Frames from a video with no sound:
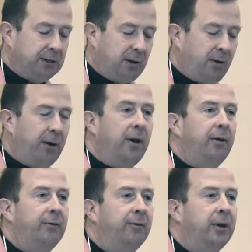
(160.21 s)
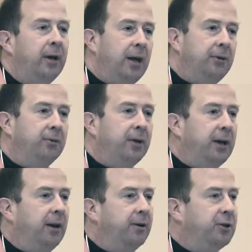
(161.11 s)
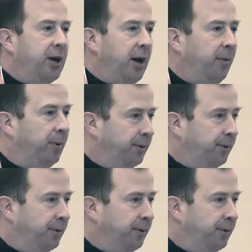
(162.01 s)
long enough and you'll get in a jam.